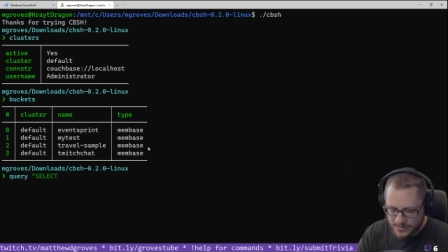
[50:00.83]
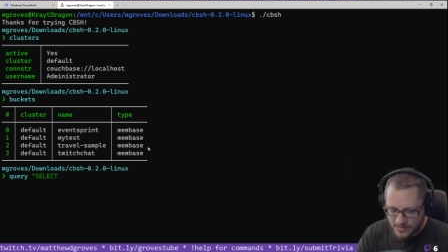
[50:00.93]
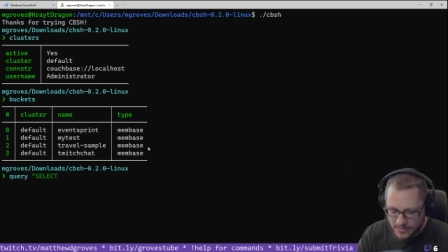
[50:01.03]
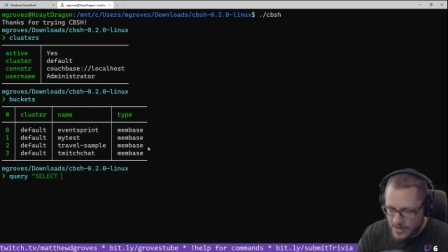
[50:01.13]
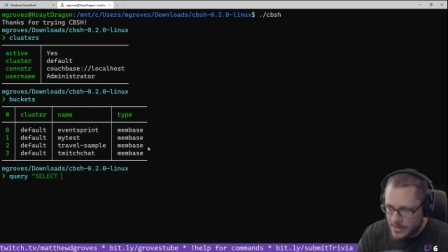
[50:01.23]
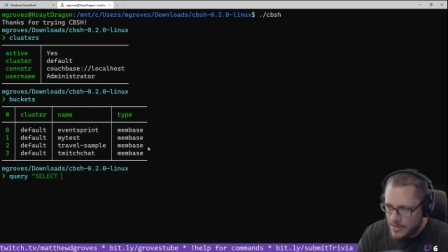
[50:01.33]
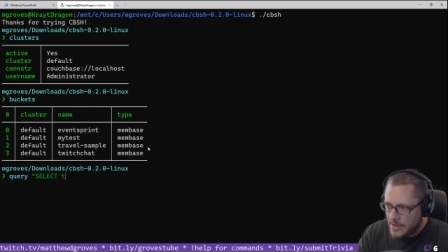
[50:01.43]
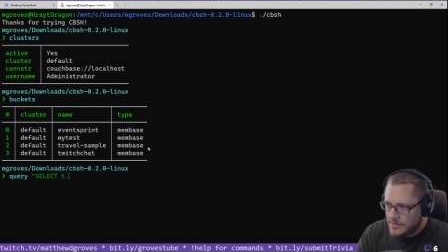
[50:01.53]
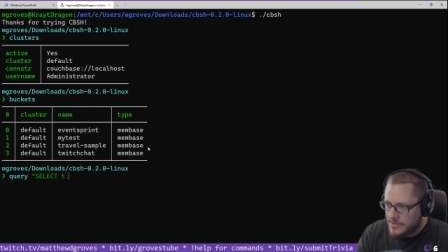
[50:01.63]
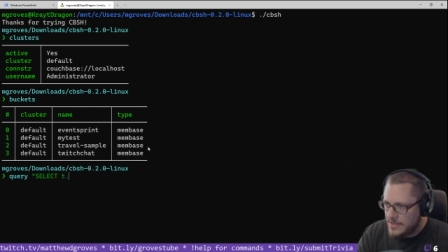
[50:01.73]
So
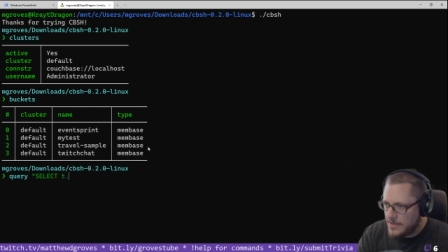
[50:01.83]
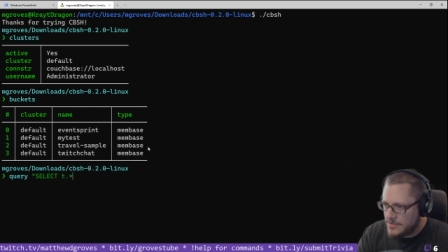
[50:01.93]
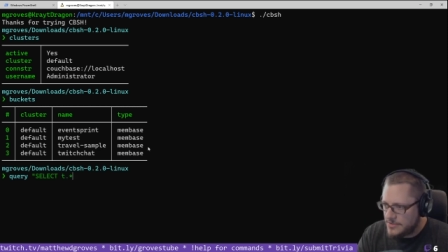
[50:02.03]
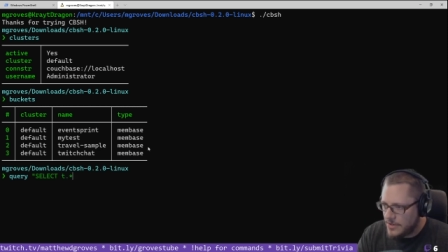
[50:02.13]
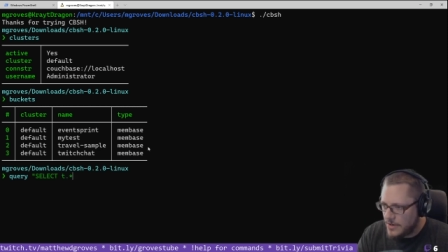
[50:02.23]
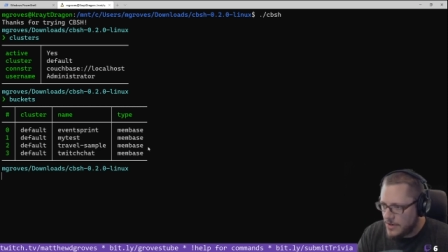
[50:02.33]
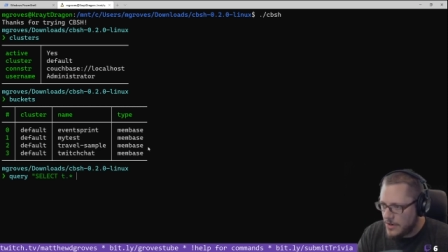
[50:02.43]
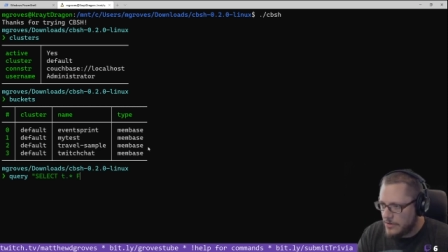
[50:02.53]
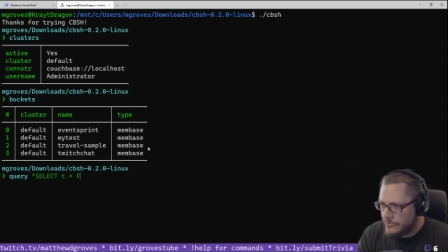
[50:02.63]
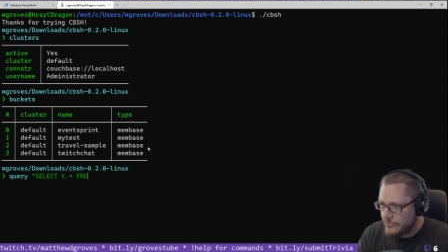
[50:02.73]

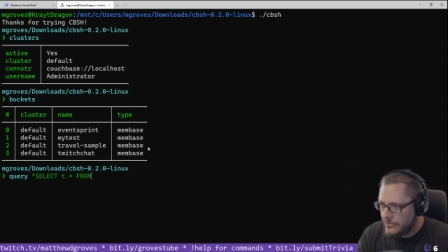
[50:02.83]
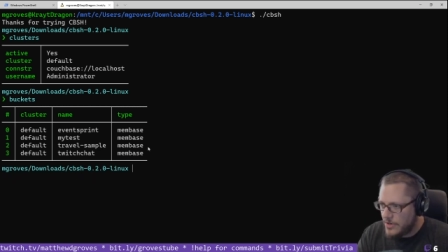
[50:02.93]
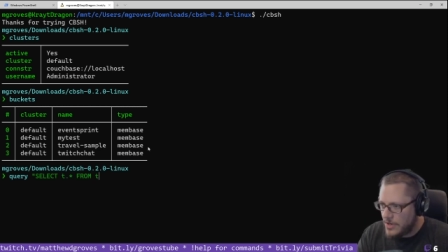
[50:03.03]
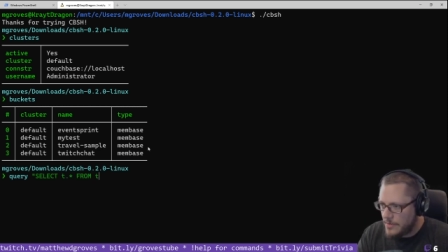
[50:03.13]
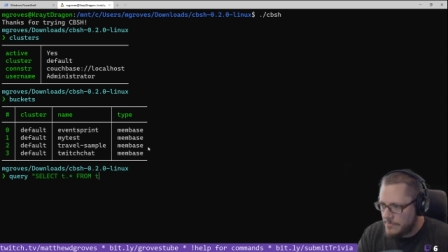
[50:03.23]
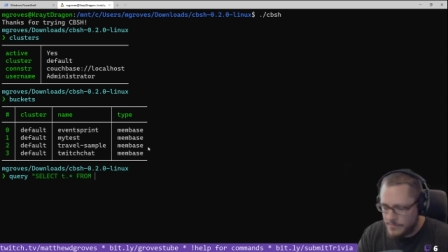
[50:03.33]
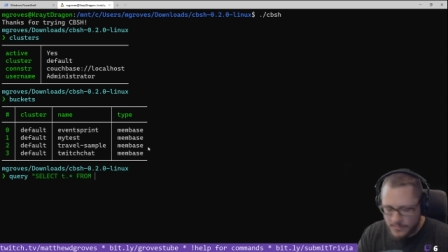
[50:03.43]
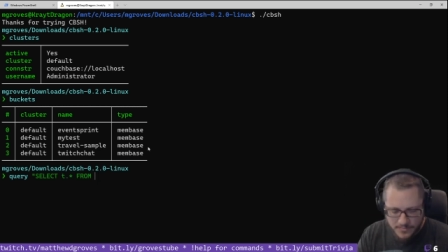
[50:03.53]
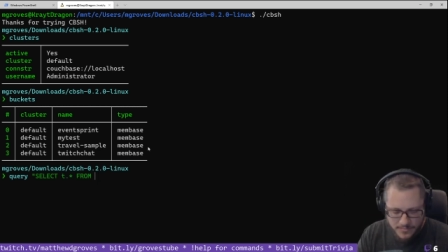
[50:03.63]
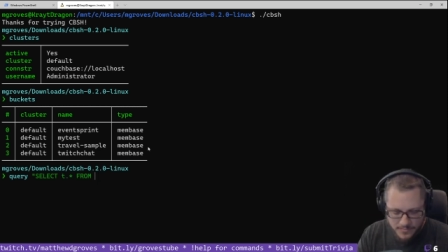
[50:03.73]
t.star from
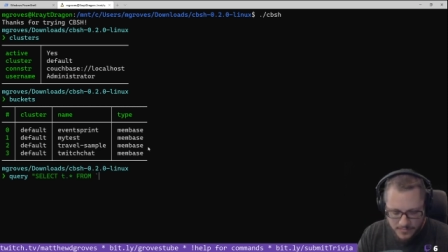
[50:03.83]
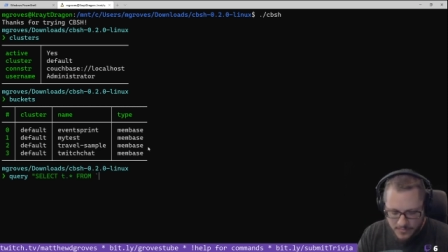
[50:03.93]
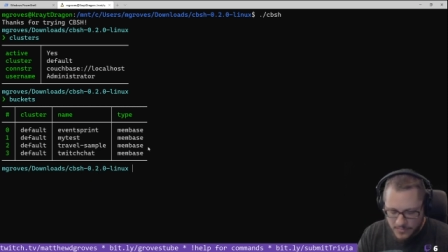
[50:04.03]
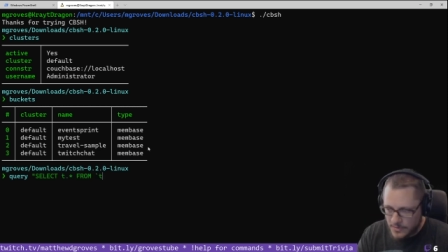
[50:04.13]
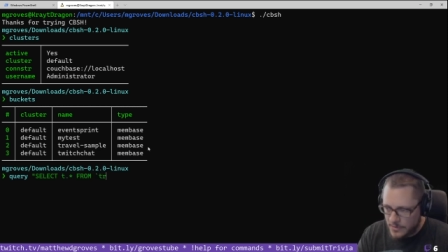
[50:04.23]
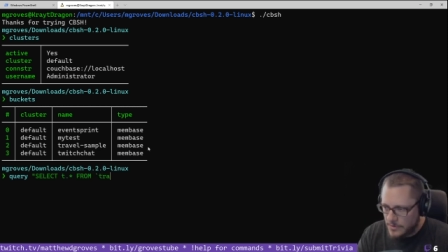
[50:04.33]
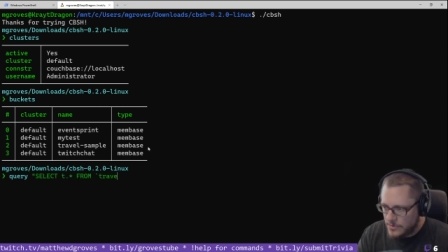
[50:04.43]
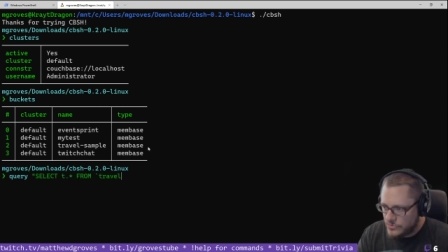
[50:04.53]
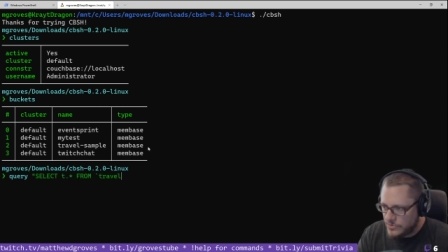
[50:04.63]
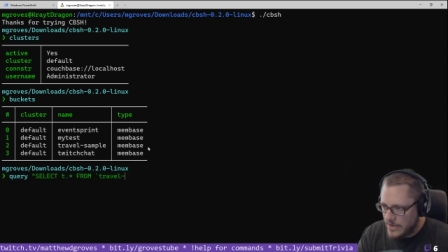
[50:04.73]

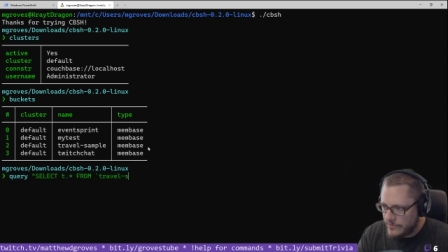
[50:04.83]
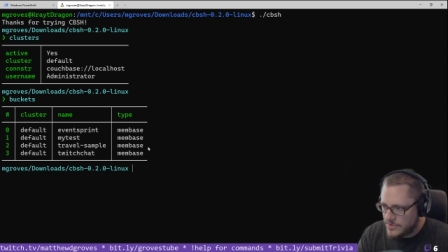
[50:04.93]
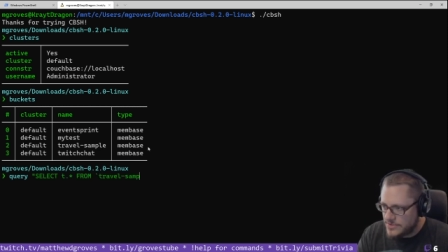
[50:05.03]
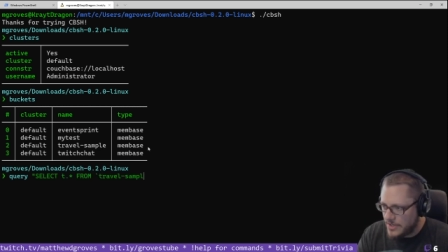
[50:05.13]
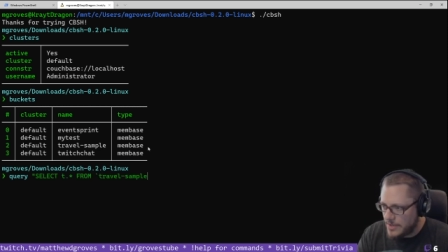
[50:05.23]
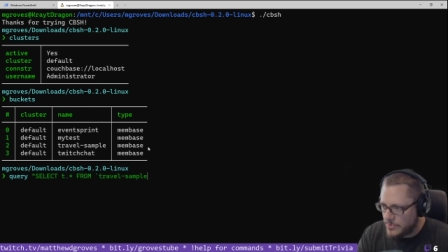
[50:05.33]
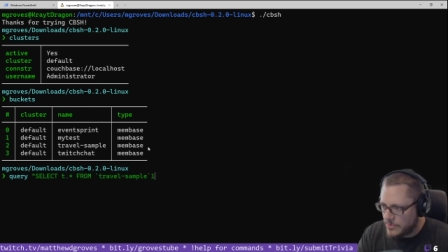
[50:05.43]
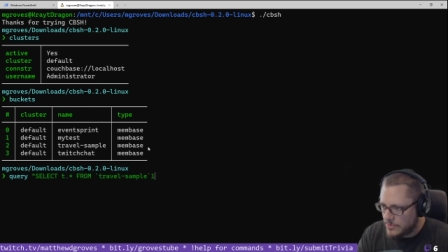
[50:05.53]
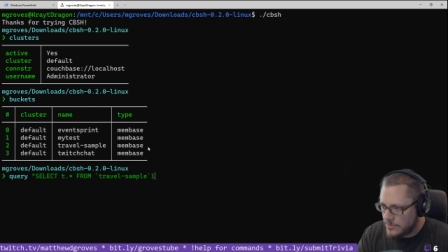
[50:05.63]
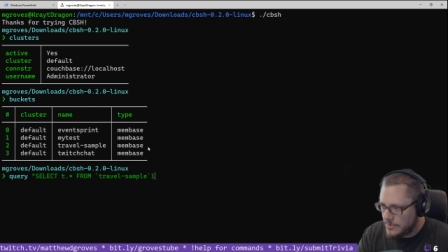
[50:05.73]
travel
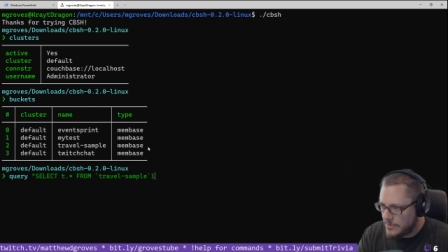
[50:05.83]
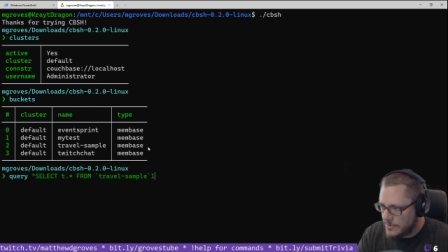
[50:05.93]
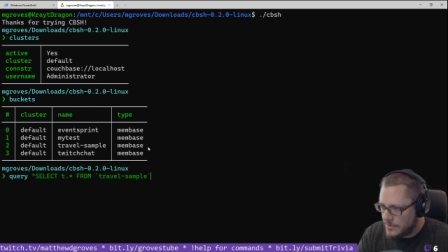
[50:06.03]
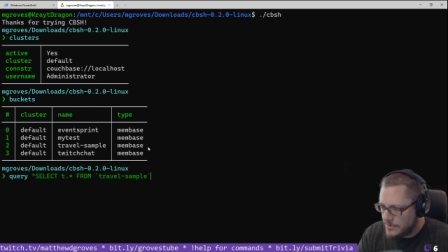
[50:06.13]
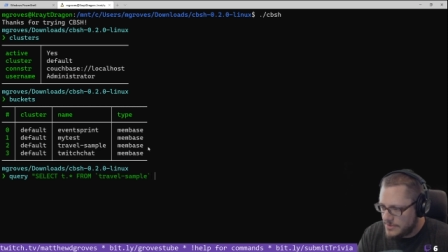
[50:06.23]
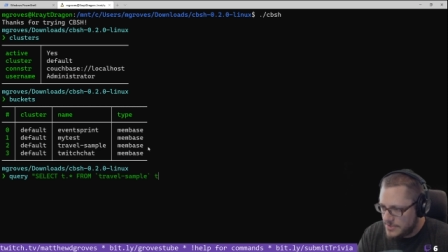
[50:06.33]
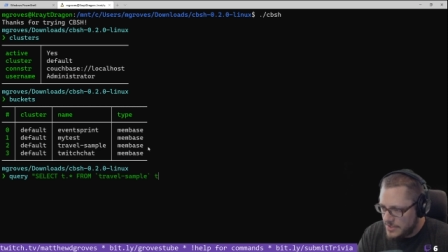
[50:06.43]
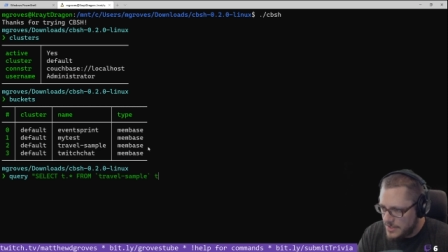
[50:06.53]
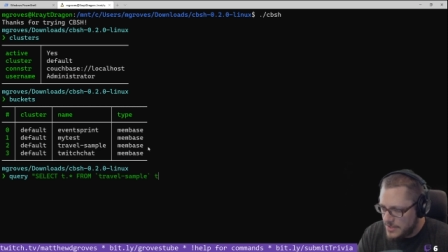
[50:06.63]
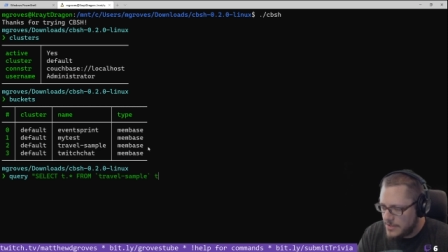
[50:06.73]
sample
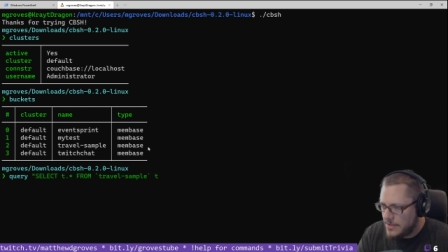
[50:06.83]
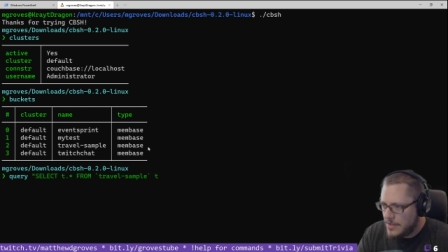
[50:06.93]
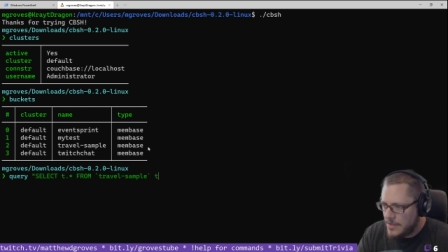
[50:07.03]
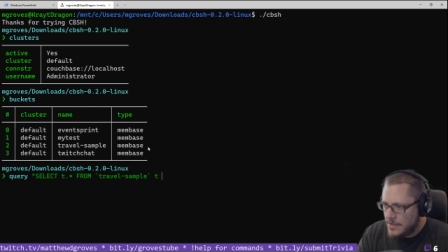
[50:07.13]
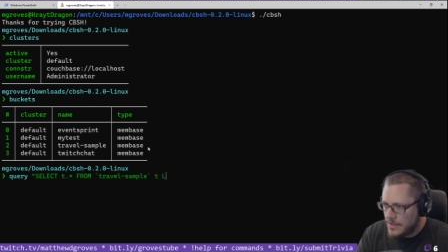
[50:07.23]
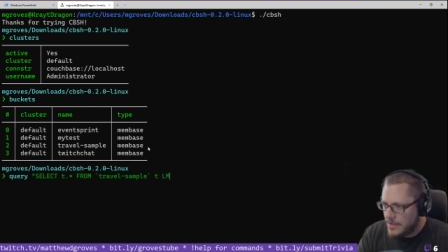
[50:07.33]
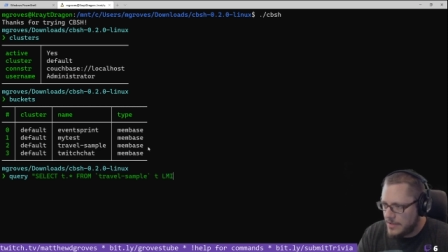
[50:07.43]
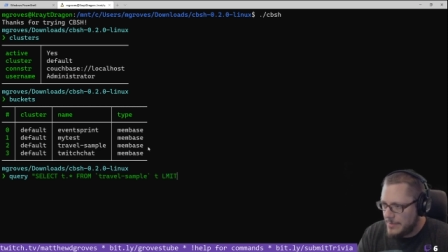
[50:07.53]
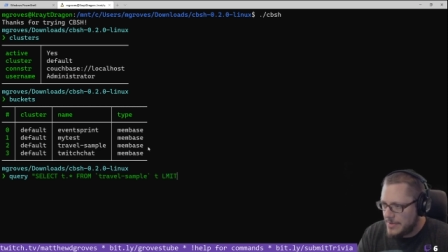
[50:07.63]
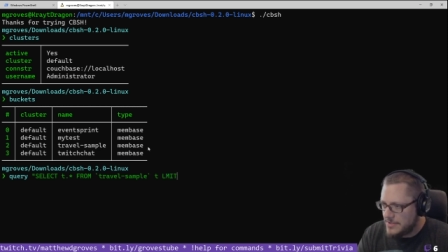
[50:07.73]
t
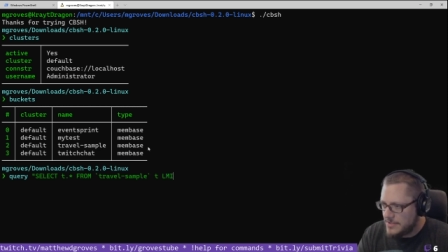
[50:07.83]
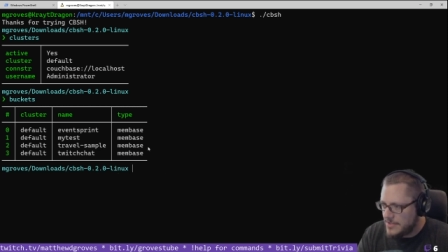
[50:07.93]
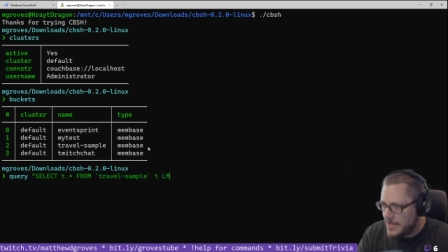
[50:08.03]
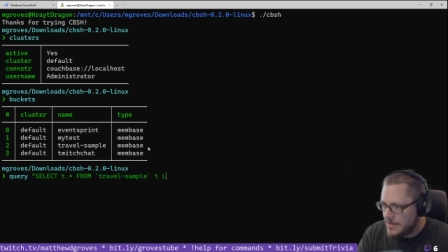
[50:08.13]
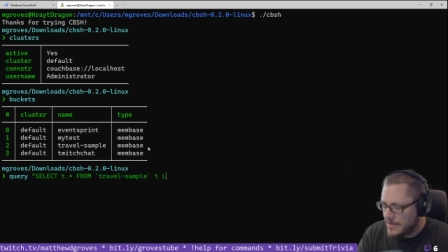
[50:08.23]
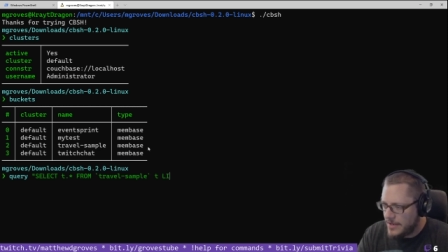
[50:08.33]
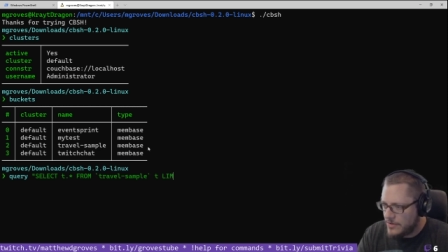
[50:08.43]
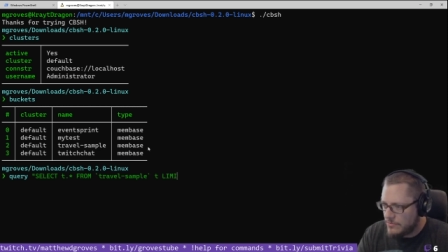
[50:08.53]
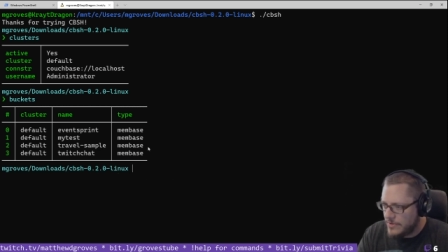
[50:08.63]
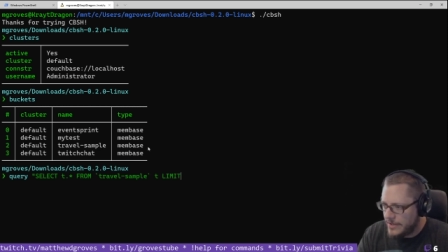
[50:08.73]
limit 10. I
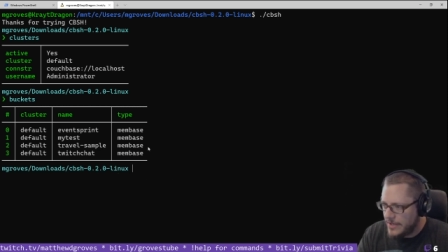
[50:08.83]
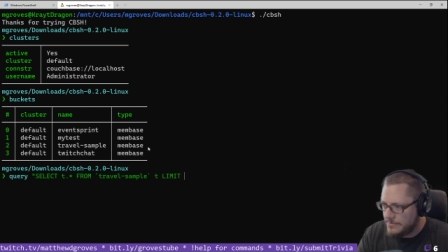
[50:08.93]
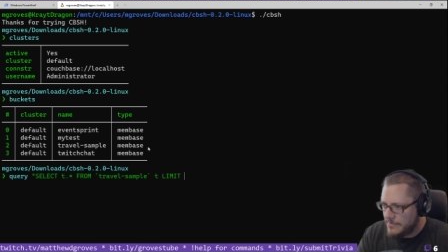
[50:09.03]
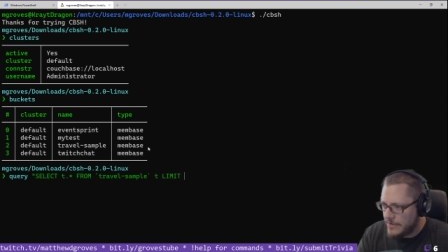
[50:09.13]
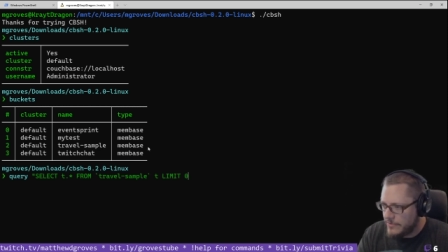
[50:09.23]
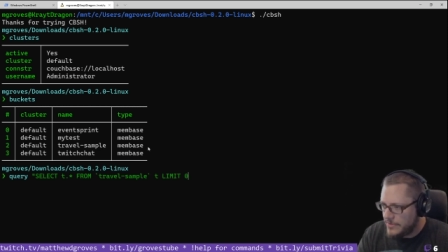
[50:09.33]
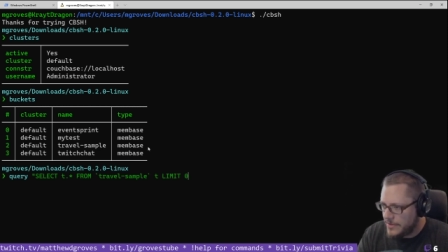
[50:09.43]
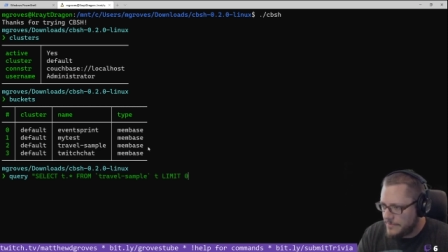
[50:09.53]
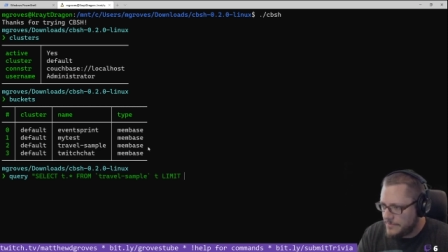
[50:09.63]
don't want to get everything.